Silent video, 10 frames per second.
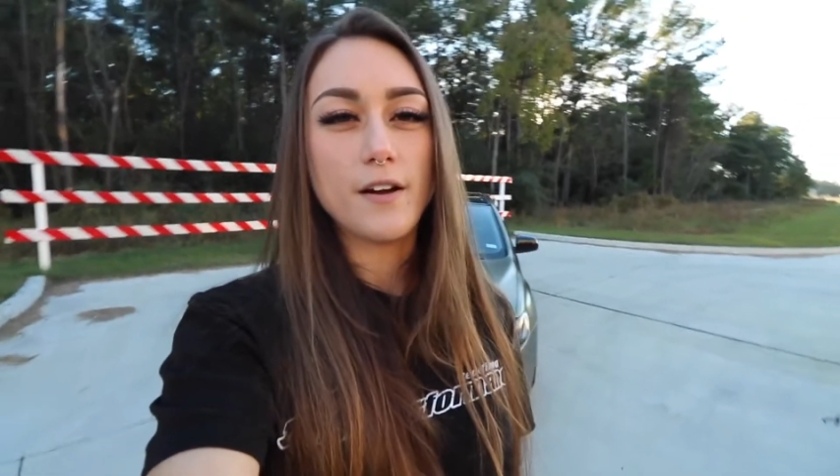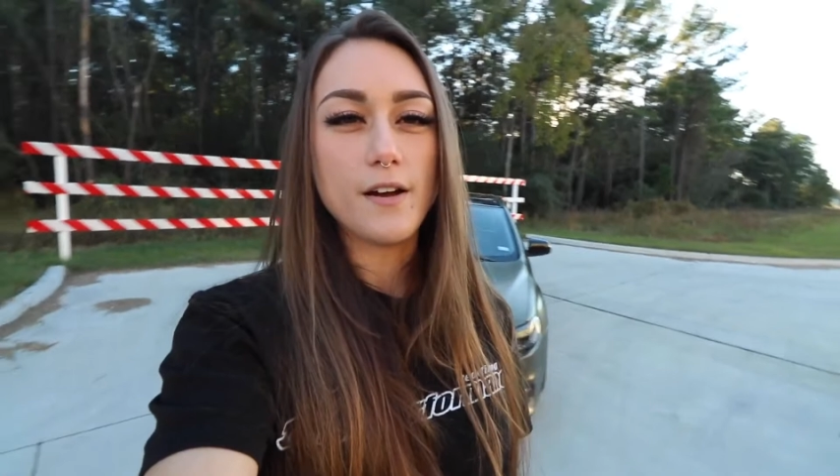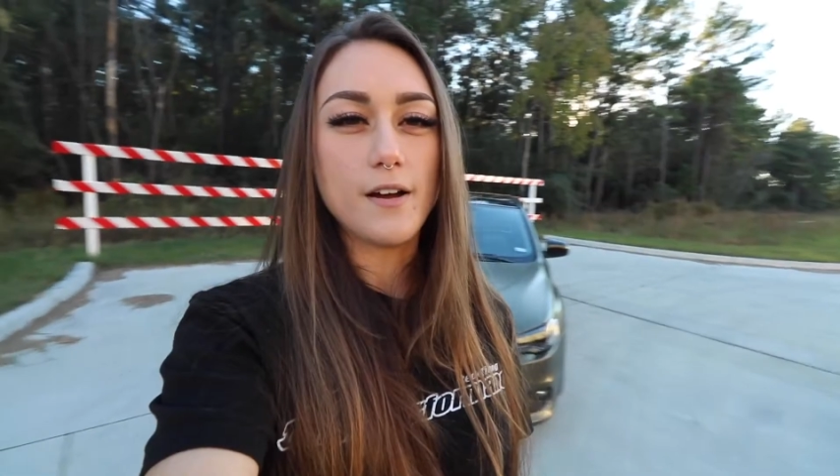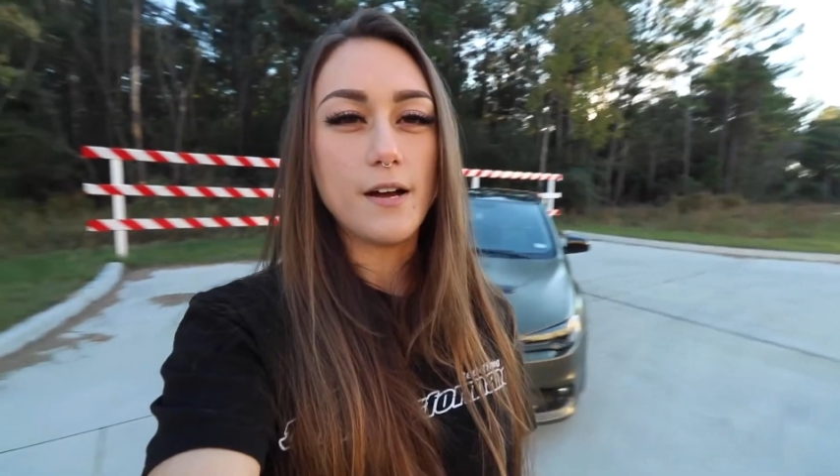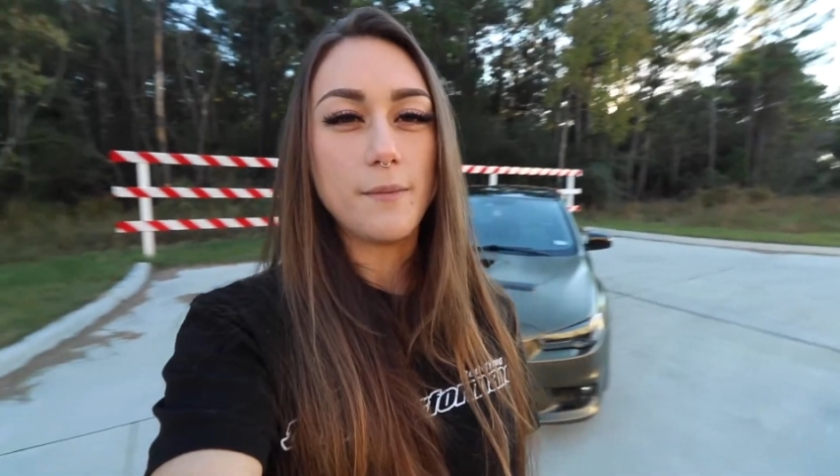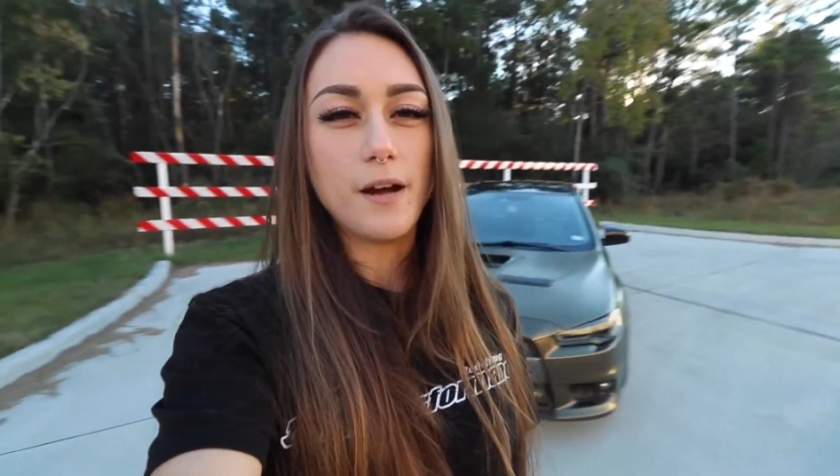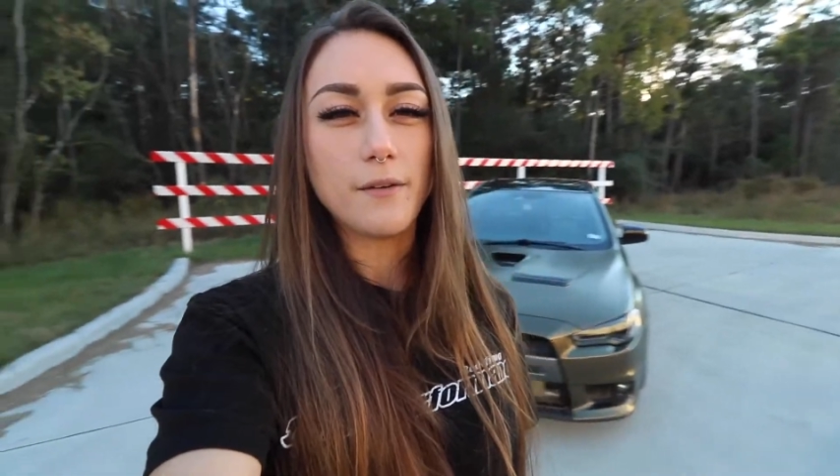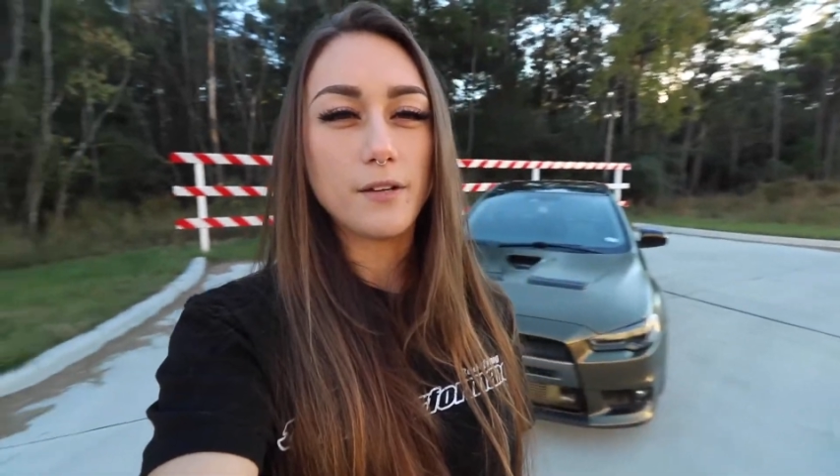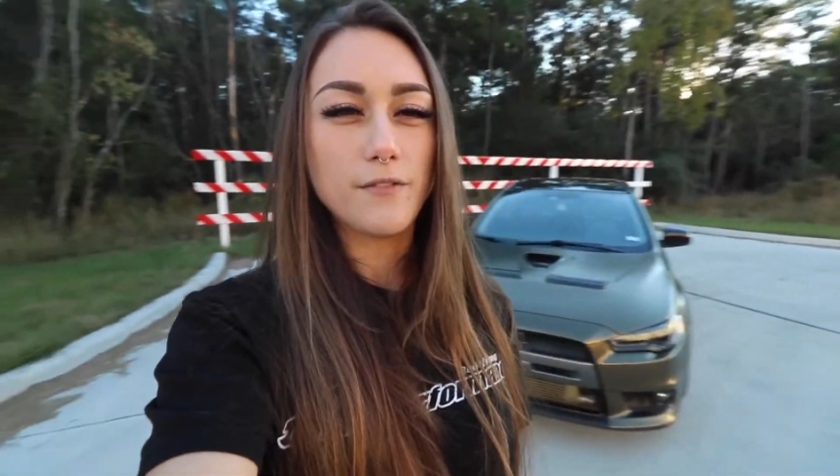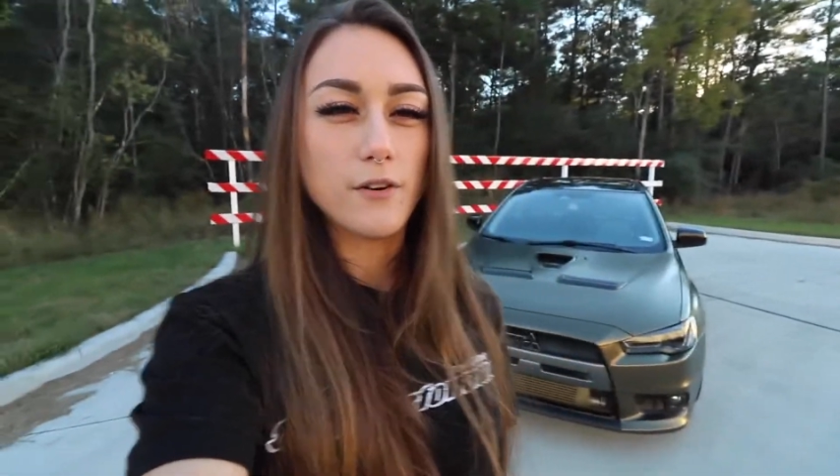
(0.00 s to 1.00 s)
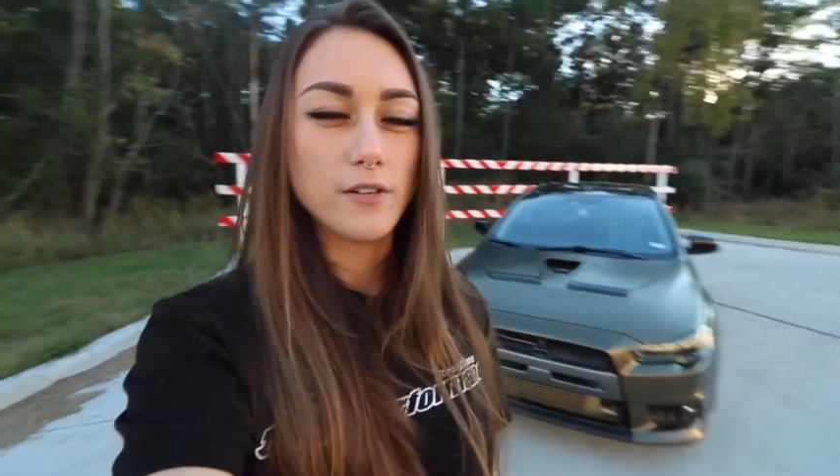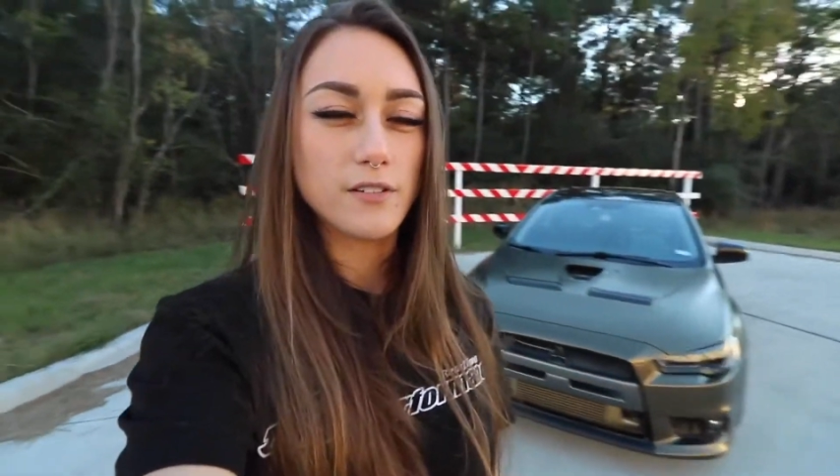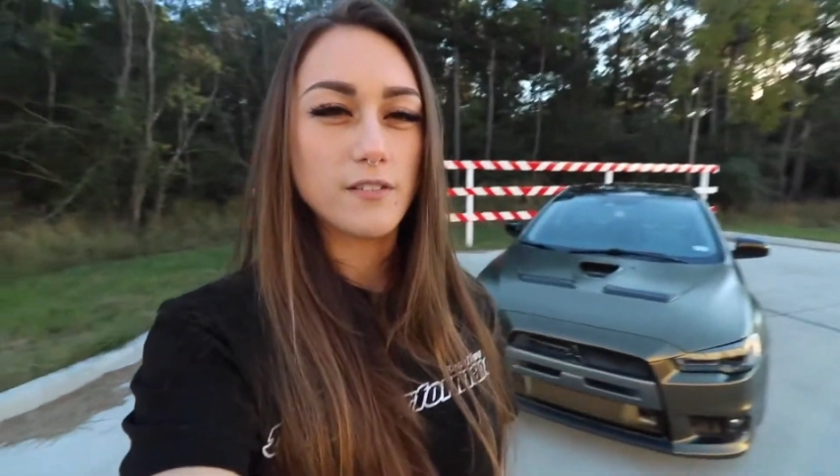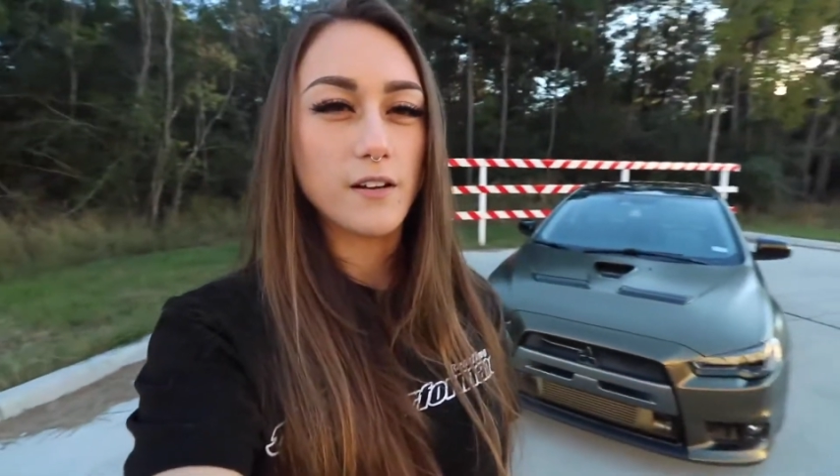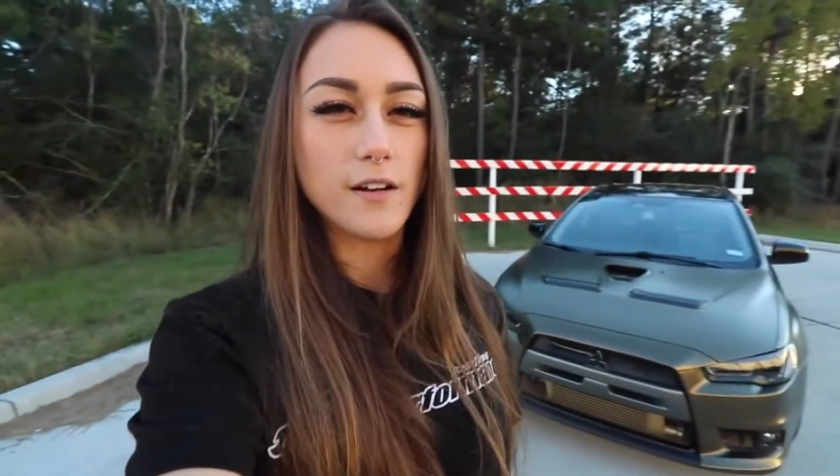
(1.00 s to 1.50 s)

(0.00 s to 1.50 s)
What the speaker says: I really focused